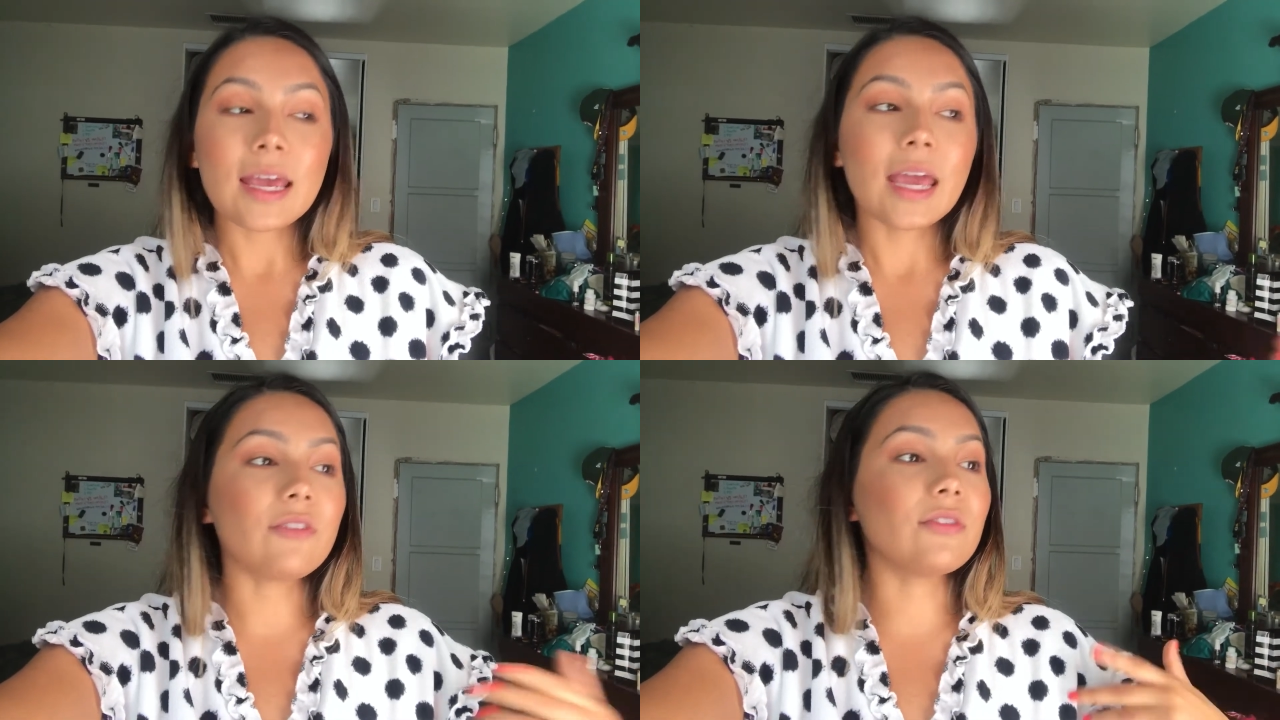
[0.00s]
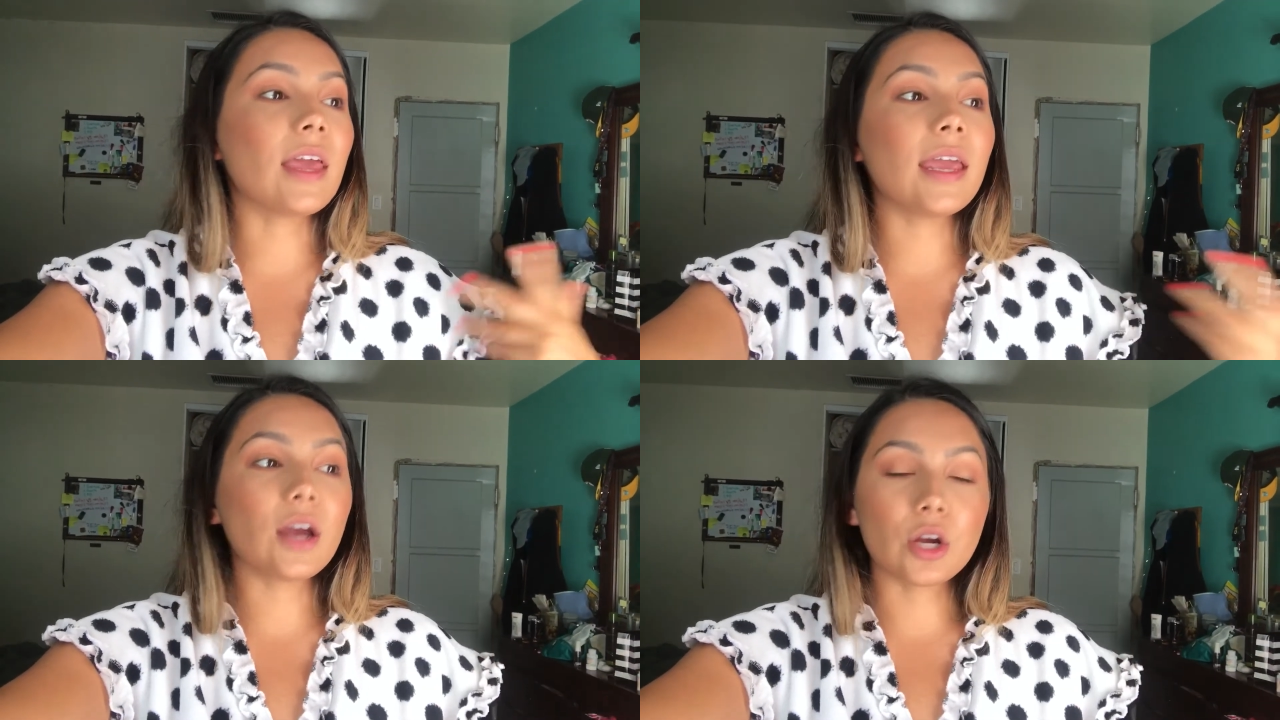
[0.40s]
If
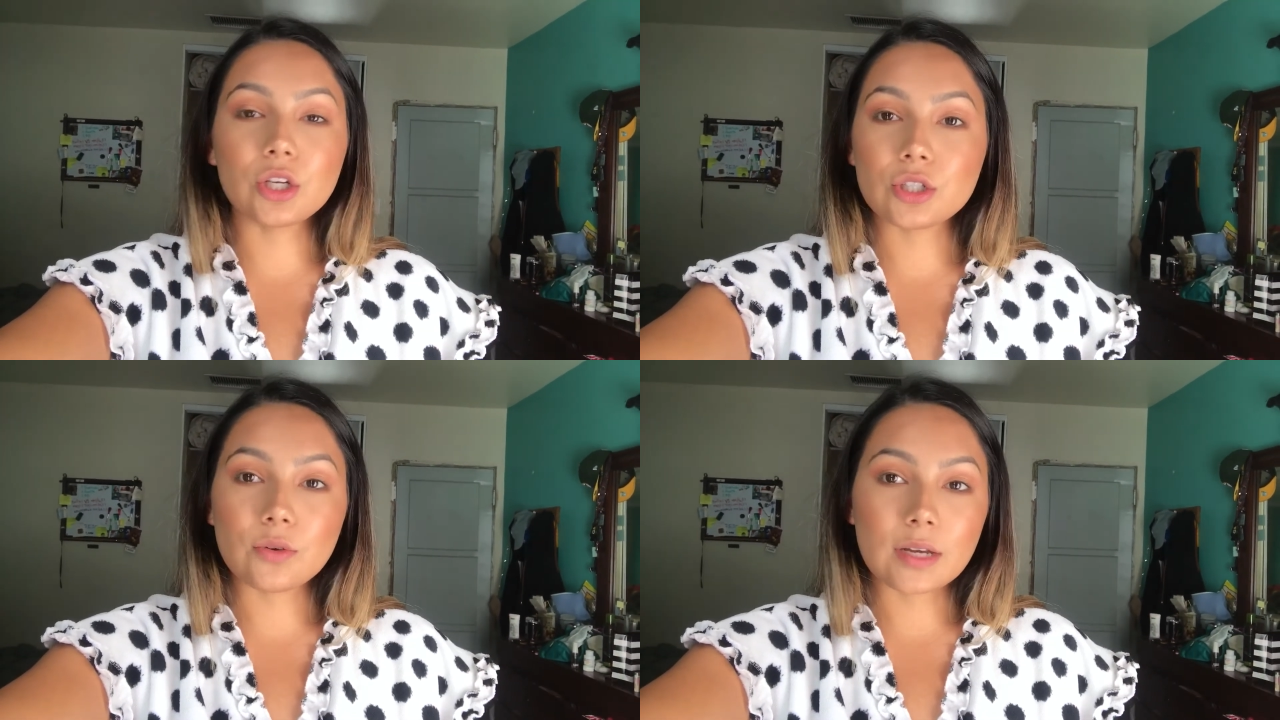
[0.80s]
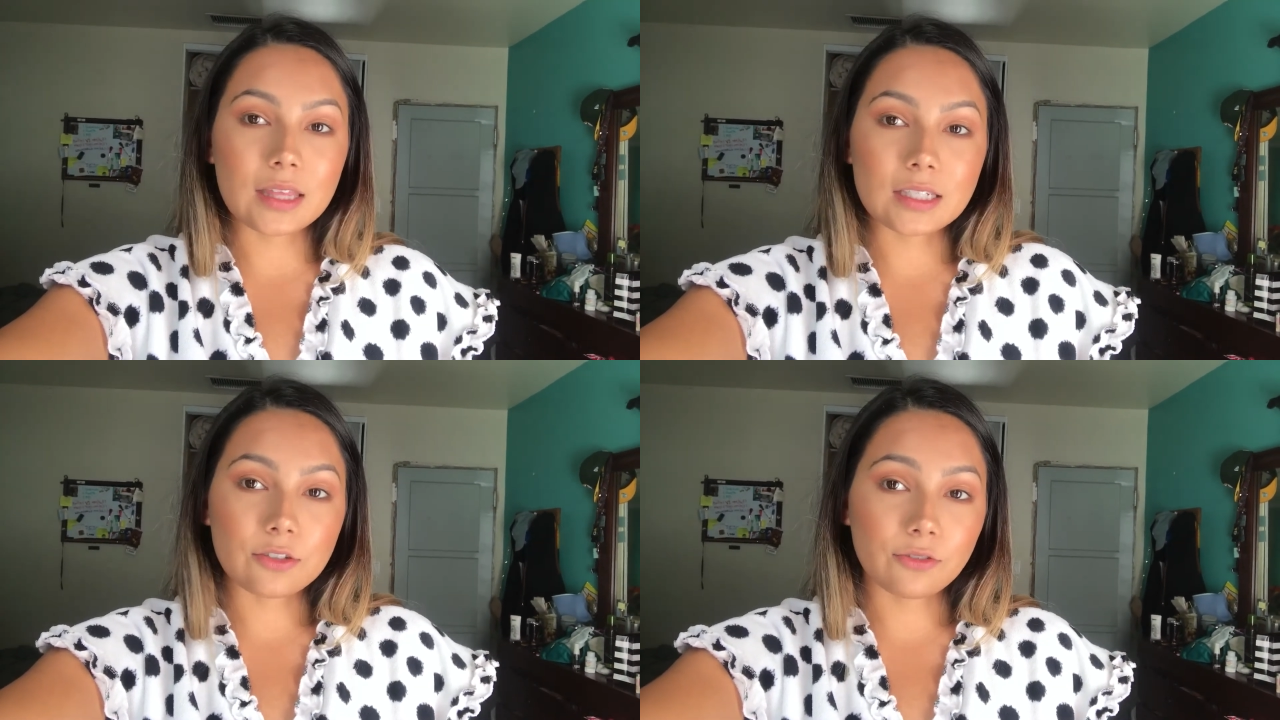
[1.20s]
they are going to do
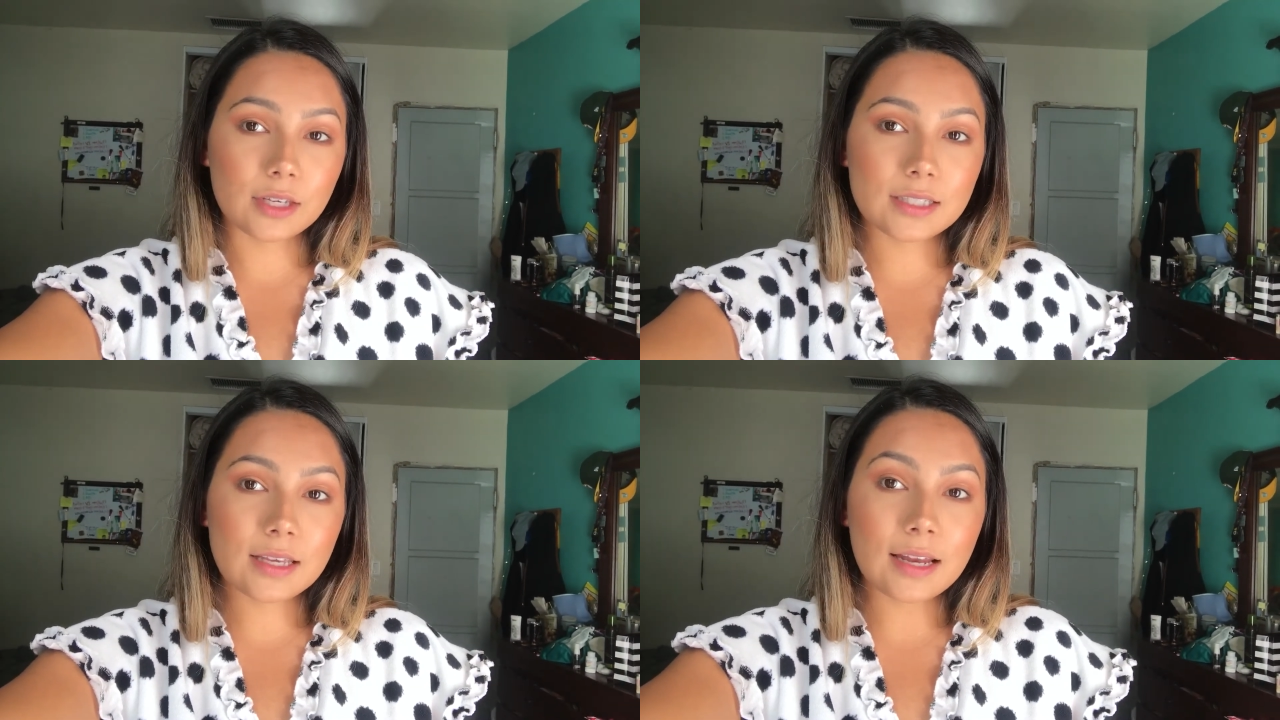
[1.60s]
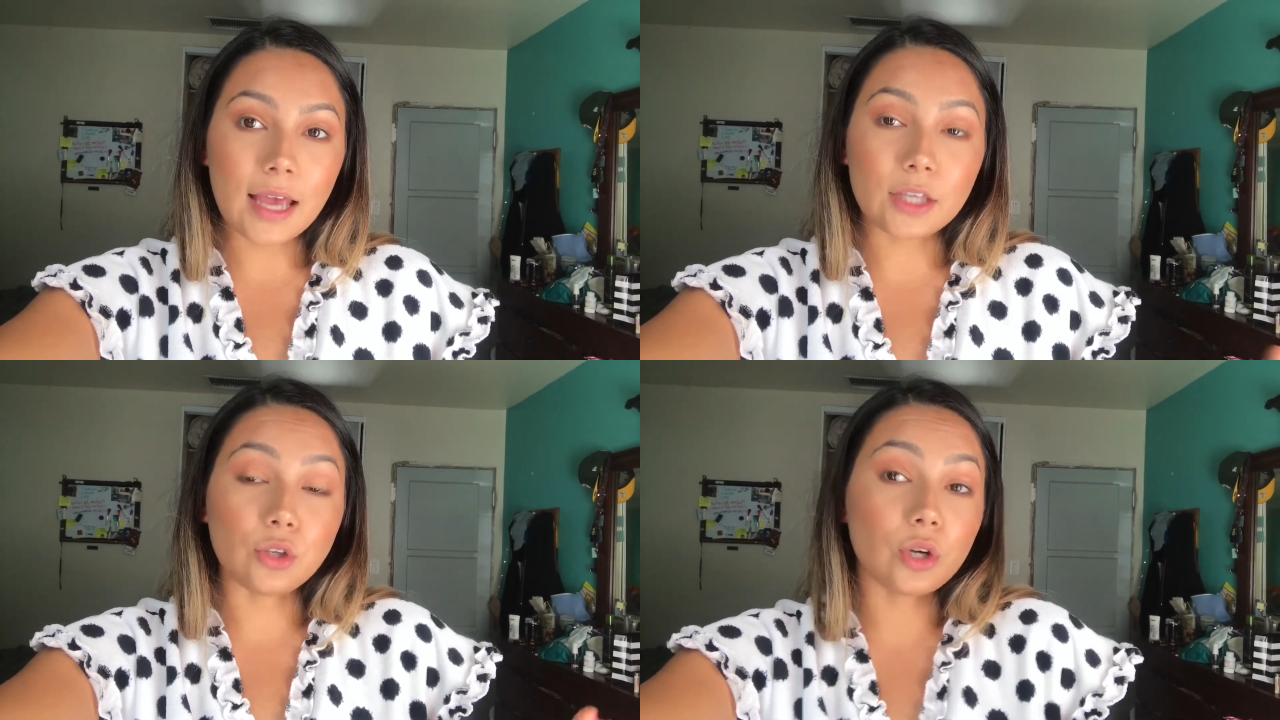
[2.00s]
anything to fix it
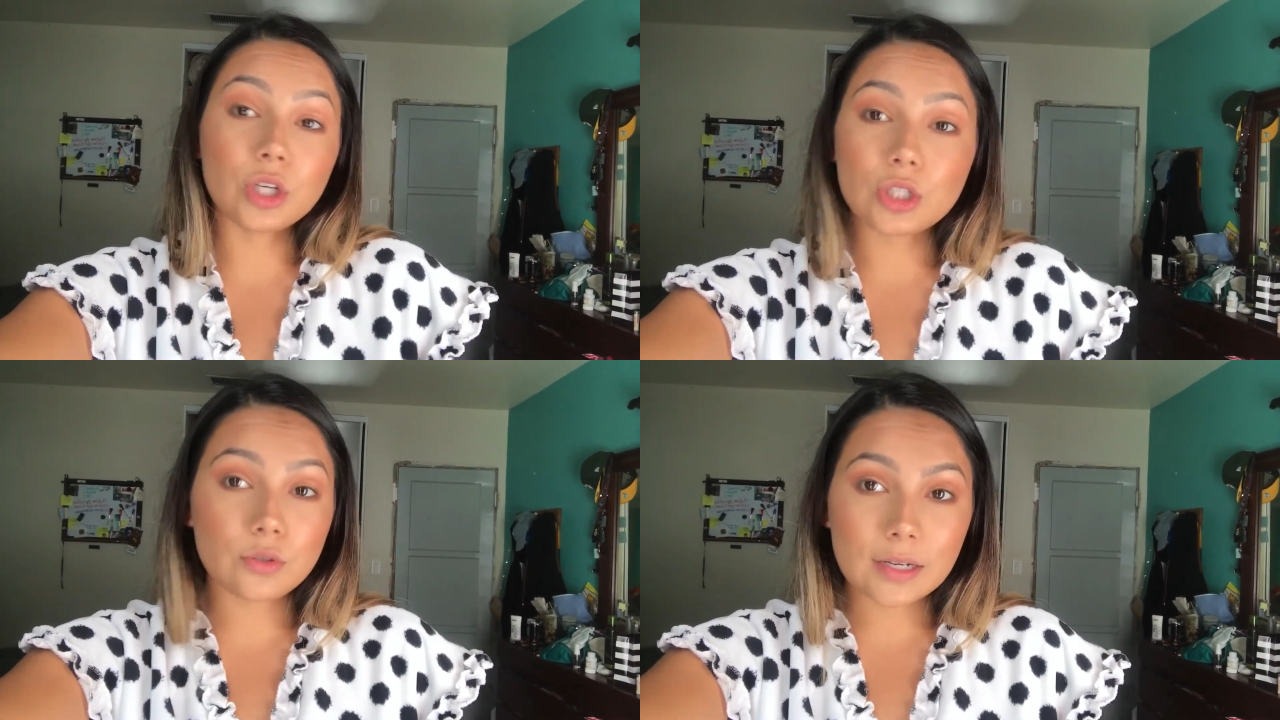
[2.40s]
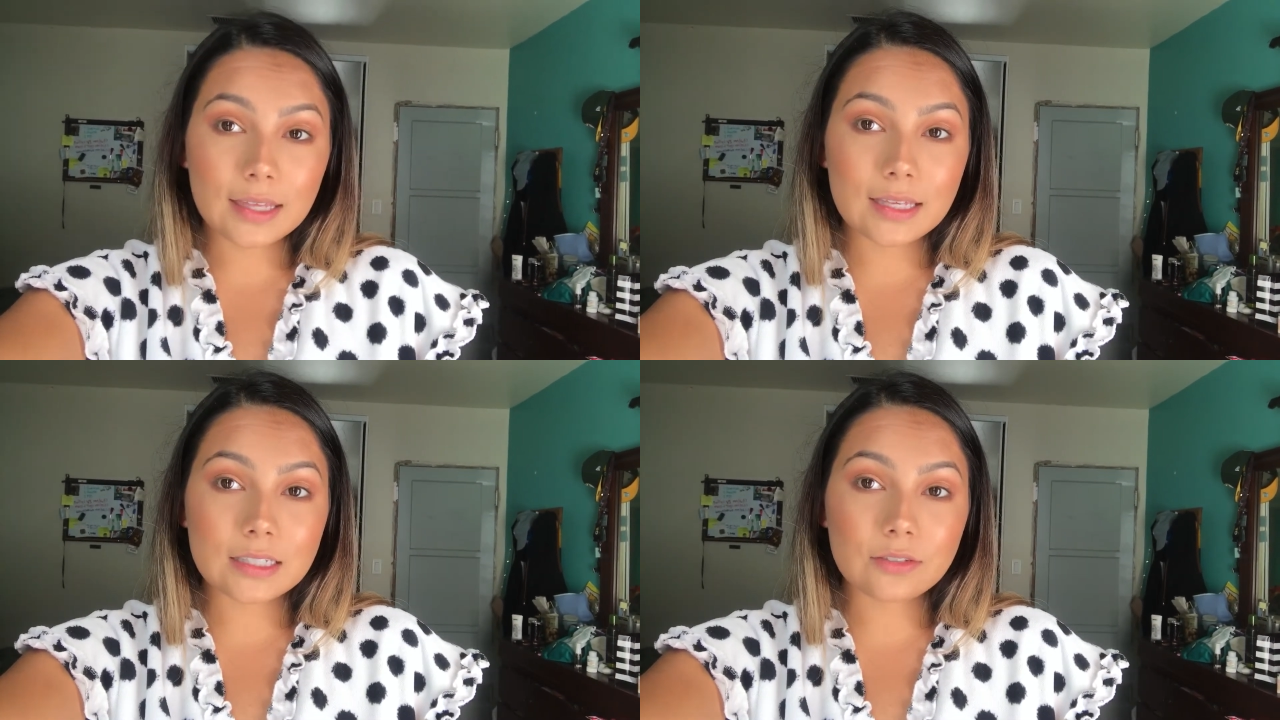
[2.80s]
and you're going to do
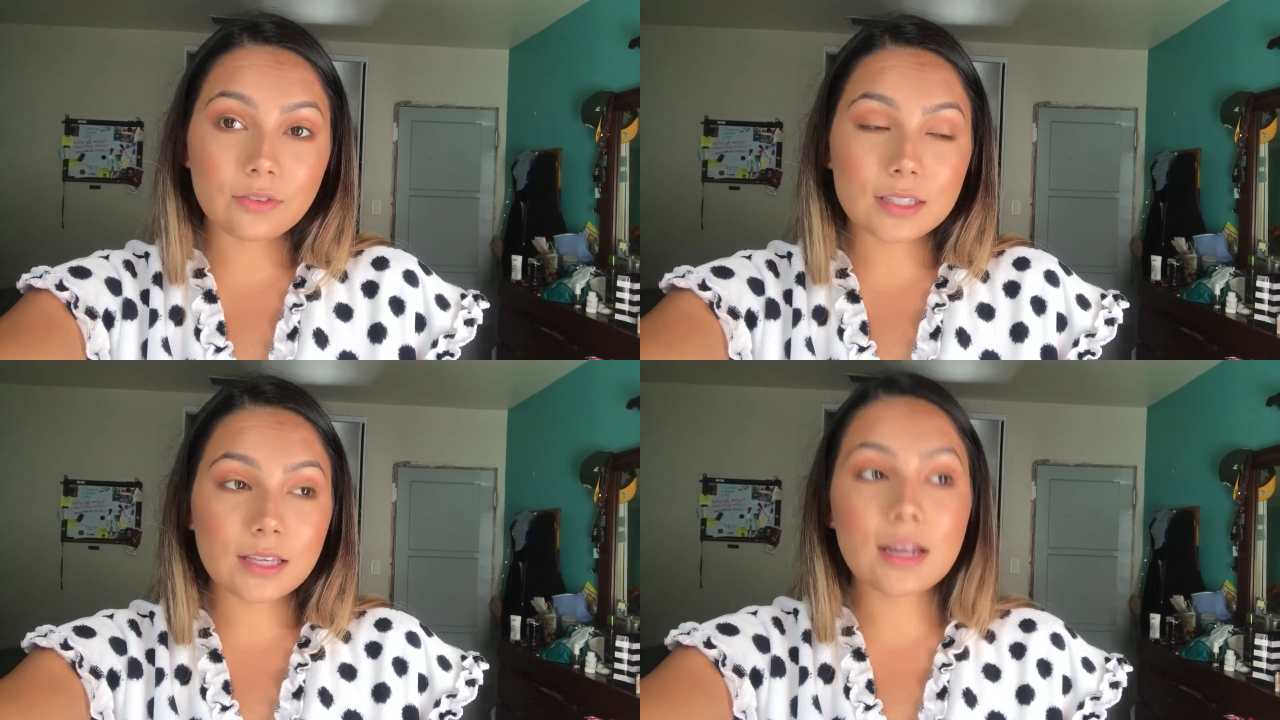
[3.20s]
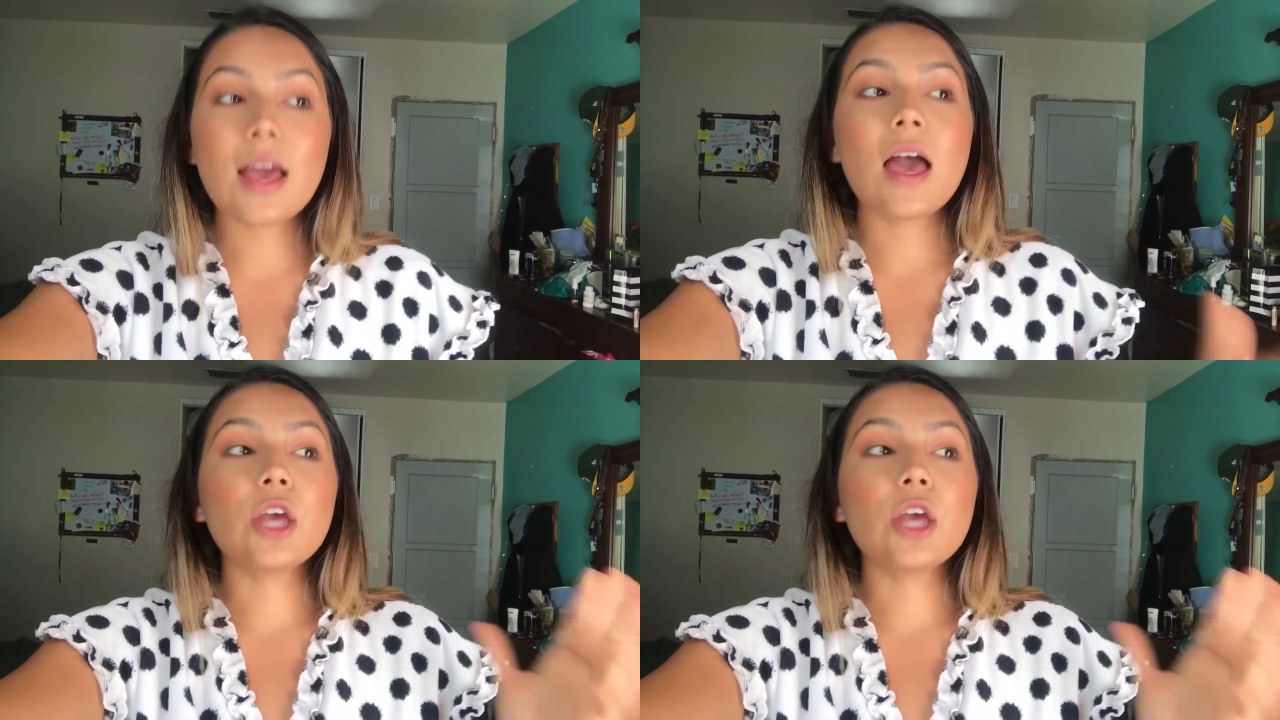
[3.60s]
anything to fix it,